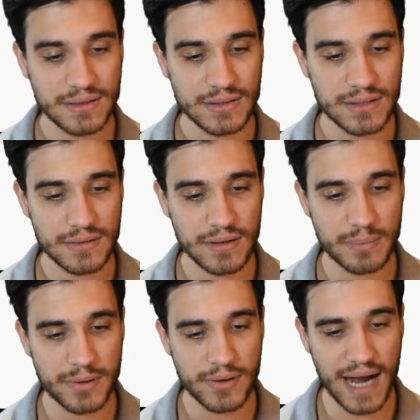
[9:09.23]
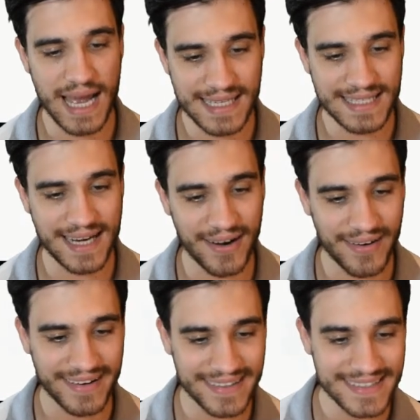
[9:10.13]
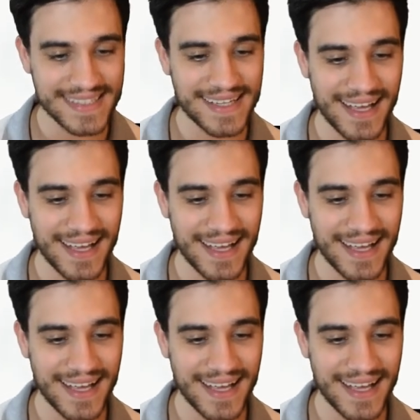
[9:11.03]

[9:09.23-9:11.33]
to their prize card.